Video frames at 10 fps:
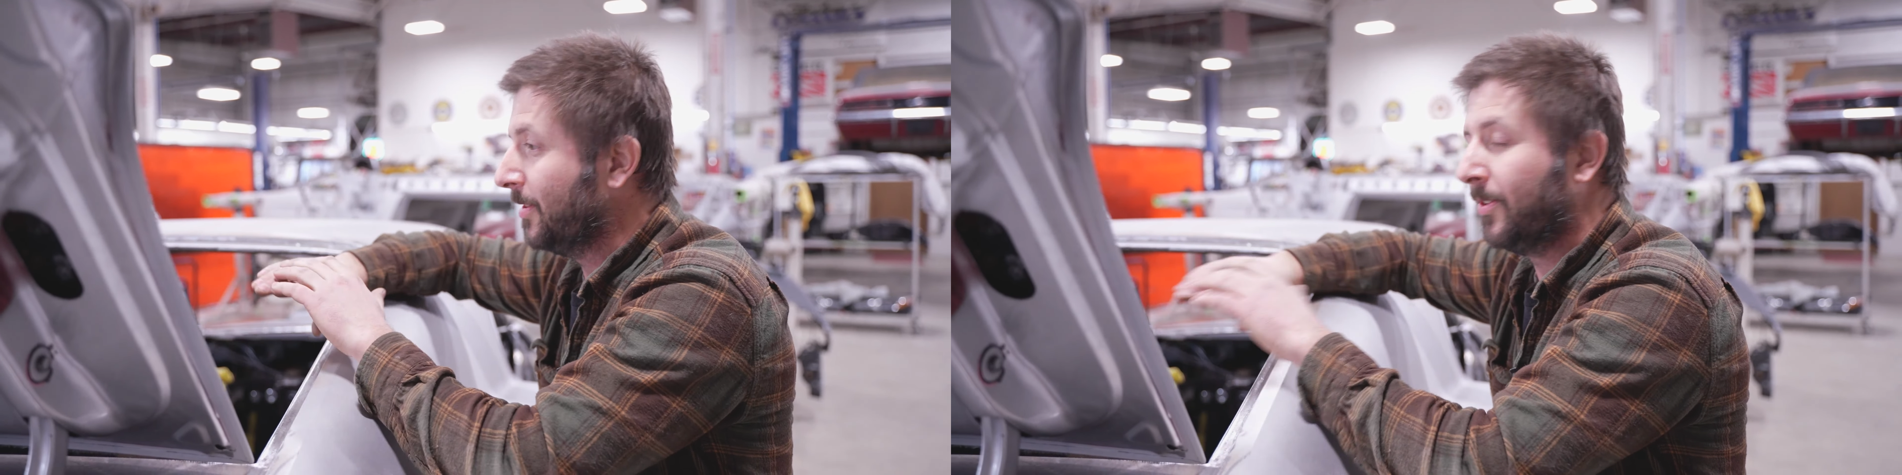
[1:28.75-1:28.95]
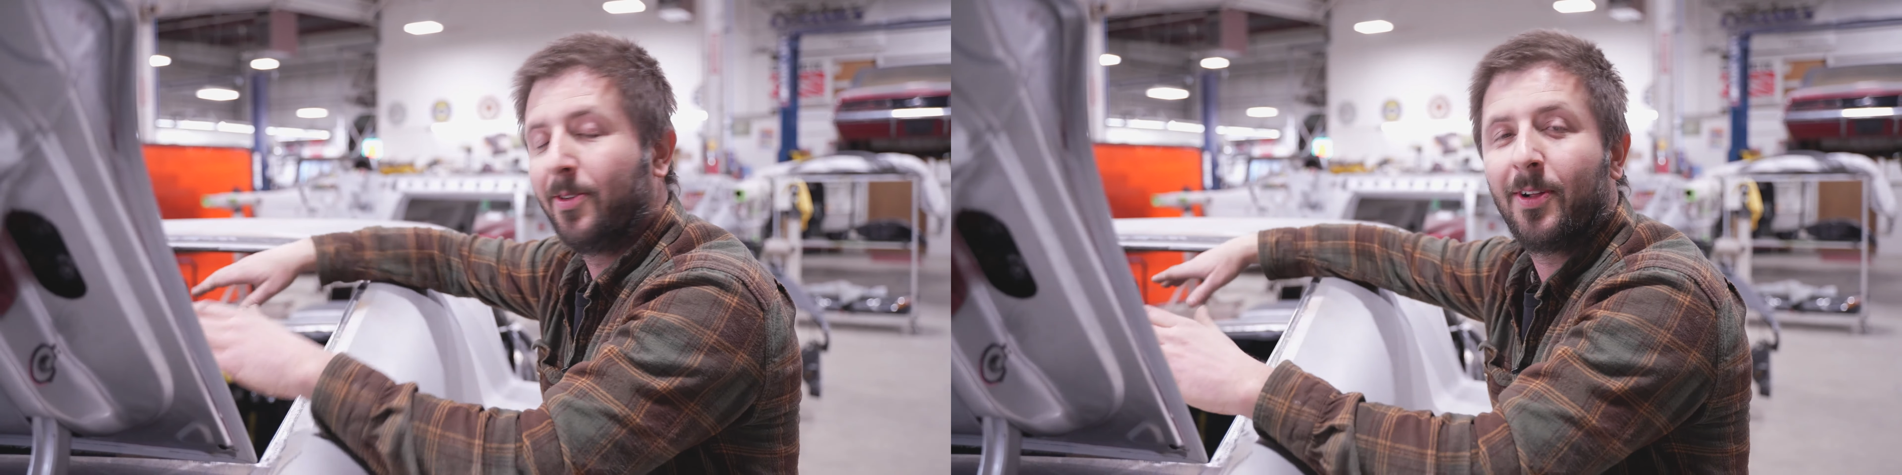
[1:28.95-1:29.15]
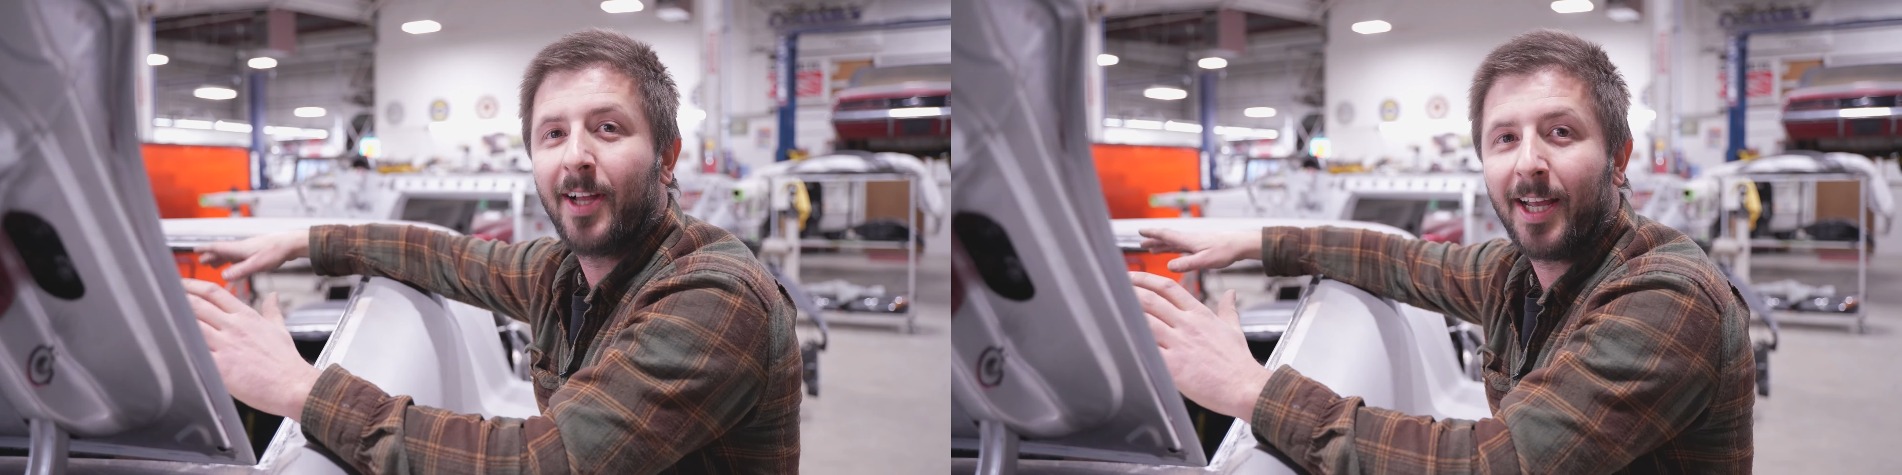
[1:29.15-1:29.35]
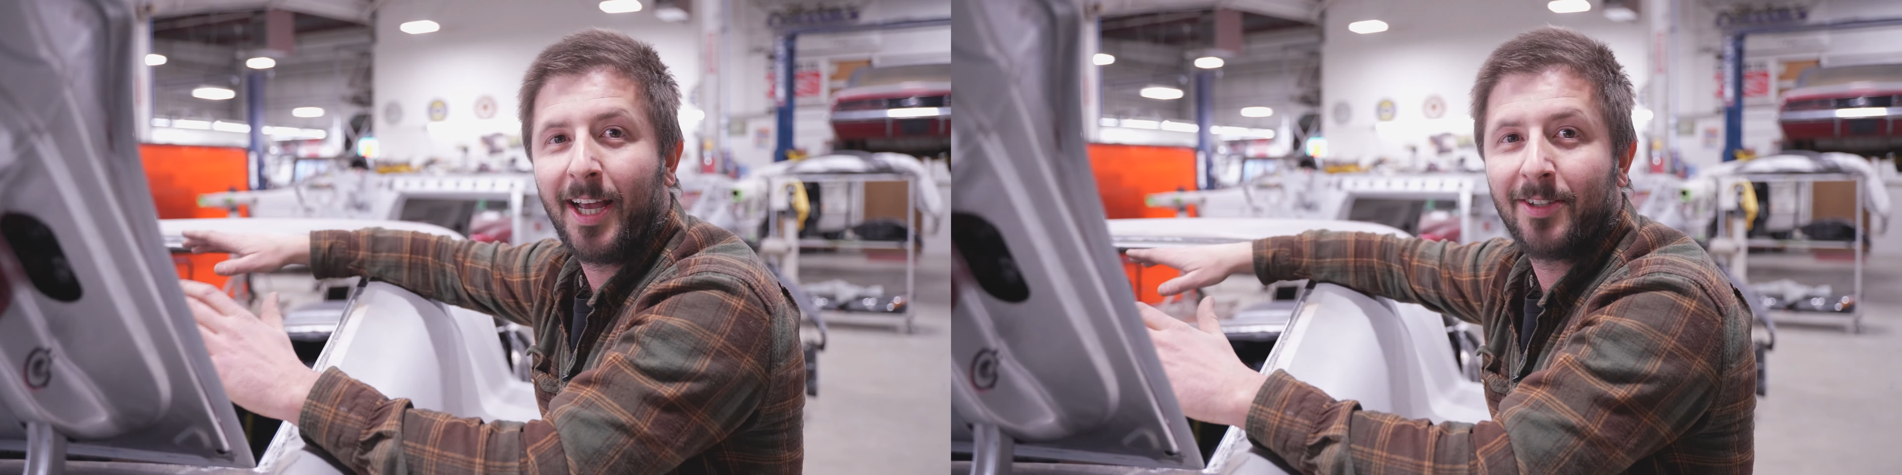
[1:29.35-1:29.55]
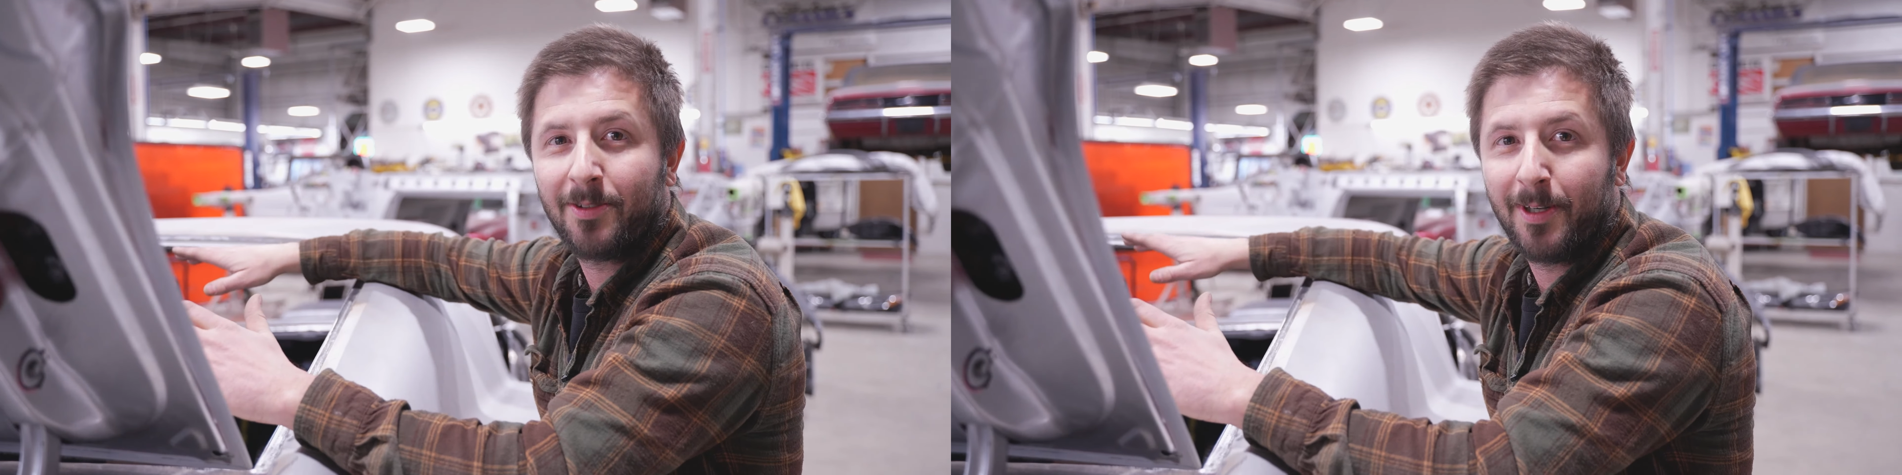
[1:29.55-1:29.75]
doesn't look like it
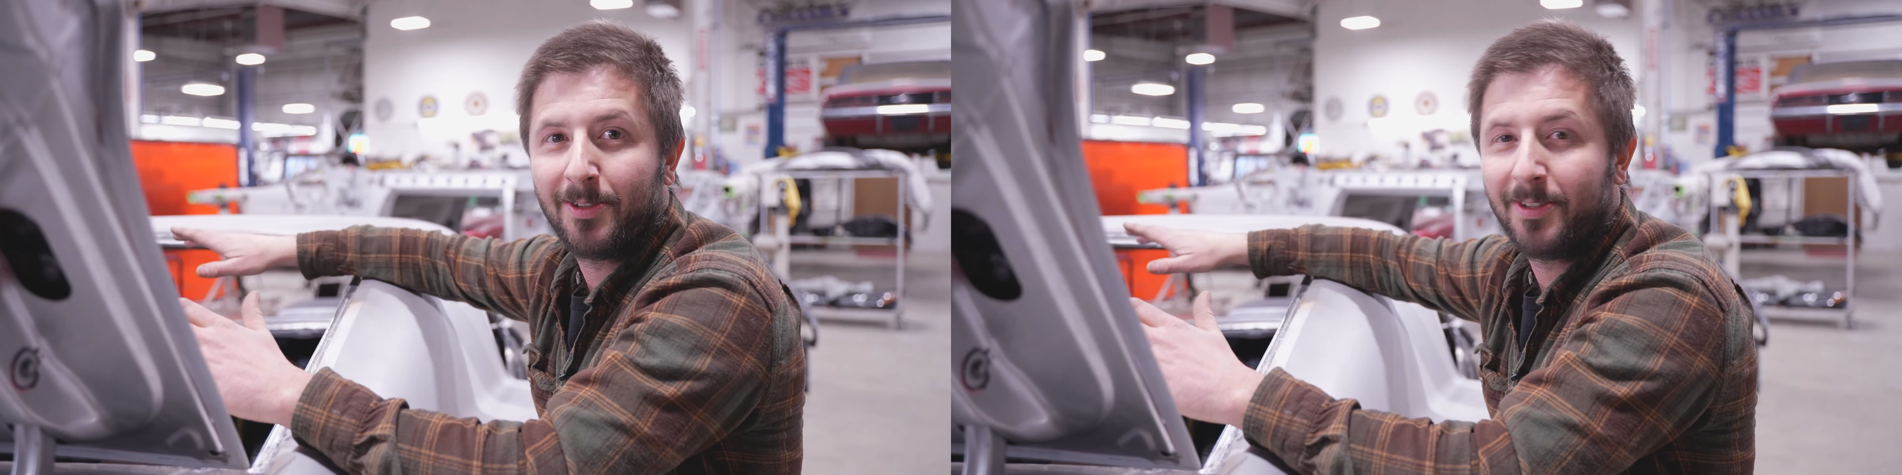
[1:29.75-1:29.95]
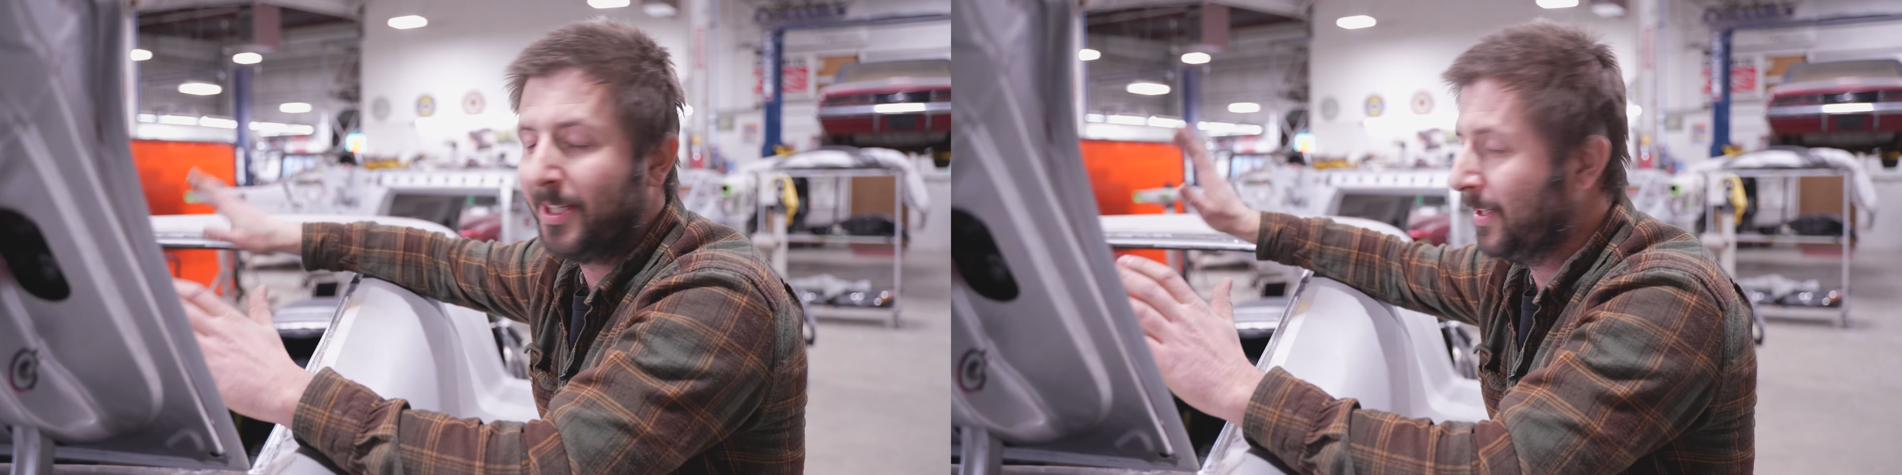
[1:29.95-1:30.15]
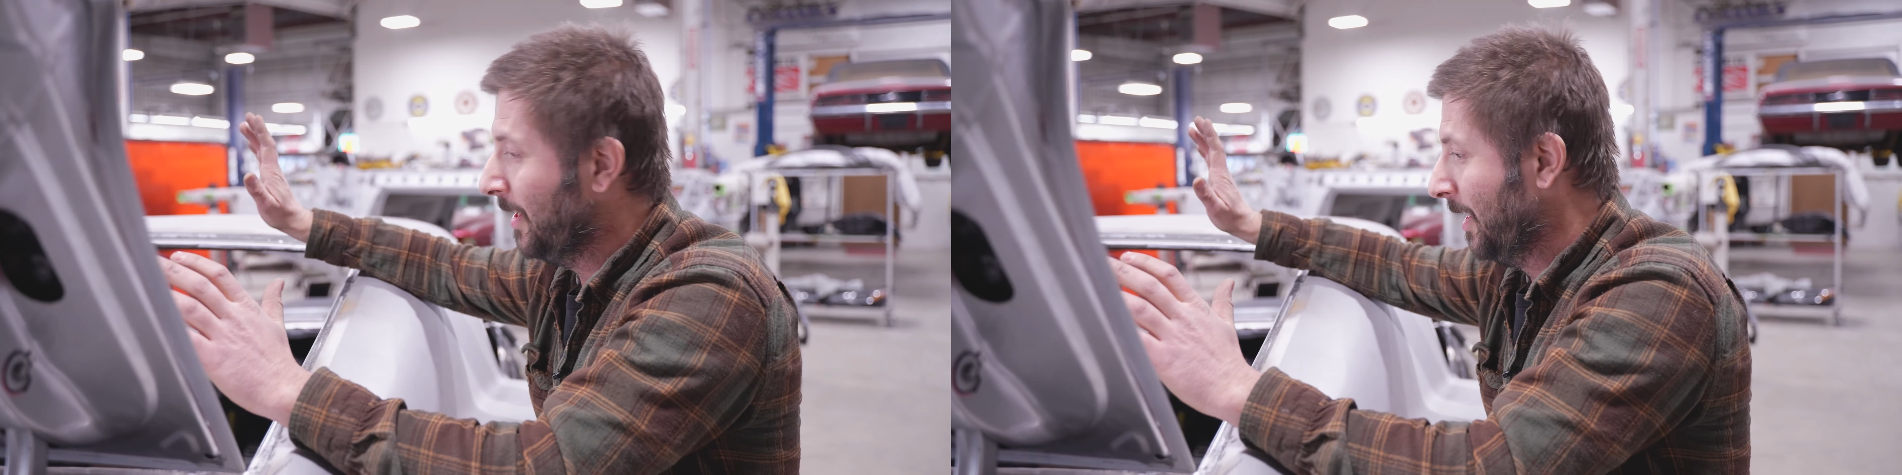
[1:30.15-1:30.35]
has a rear seat.